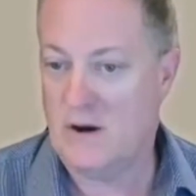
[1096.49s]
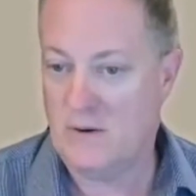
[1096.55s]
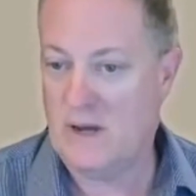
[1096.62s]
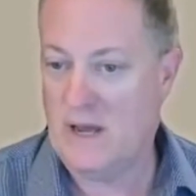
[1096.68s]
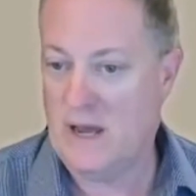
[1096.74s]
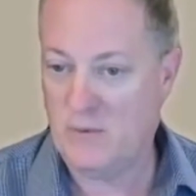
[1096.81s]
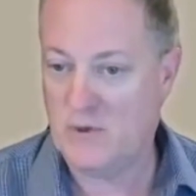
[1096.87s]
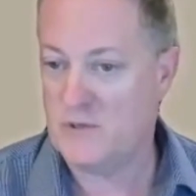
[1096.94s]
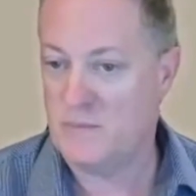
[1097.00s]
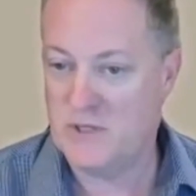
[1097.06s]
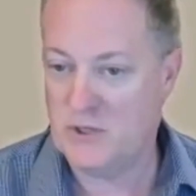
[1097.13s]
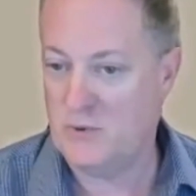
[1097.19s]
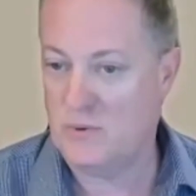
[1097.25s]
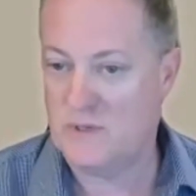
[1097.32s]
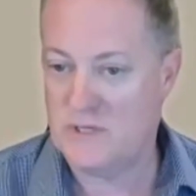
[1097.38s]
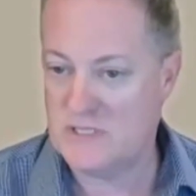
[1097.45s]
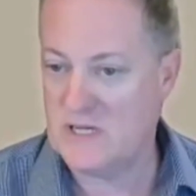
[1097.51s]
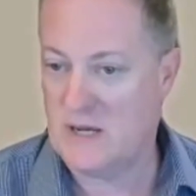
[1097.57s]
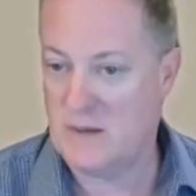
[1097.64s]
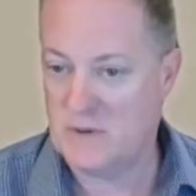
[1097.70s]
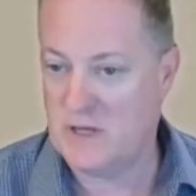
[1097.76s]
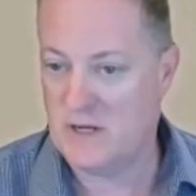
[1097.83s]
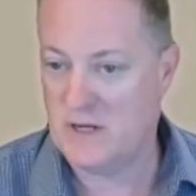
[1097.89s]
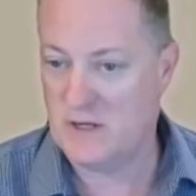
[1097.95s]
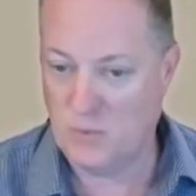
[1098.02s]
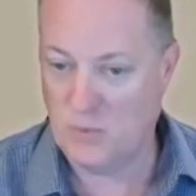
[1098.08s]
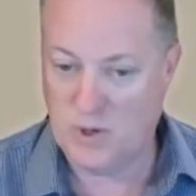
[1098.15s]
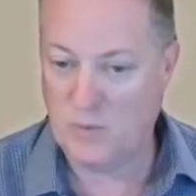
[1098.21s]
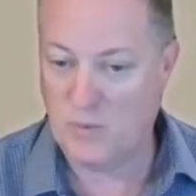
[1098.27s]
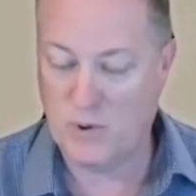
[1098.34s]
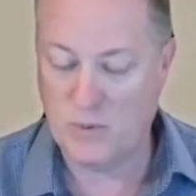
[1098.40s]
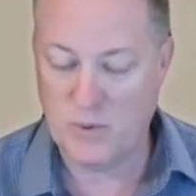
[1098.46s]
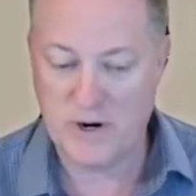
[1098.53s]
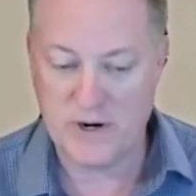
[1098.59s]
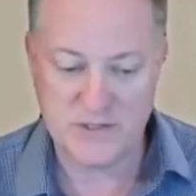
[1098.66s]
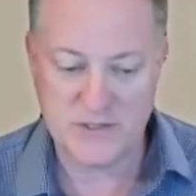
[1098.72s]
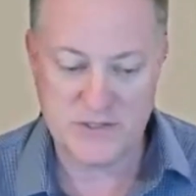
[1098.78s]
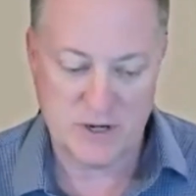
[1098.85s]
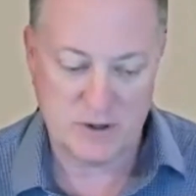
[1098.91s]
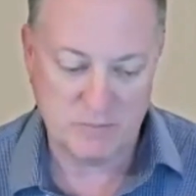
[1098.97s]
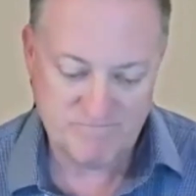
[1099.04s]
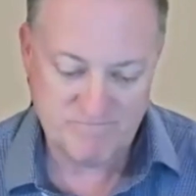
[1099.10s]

hey, we should be doing the same thing to what we're wearing. So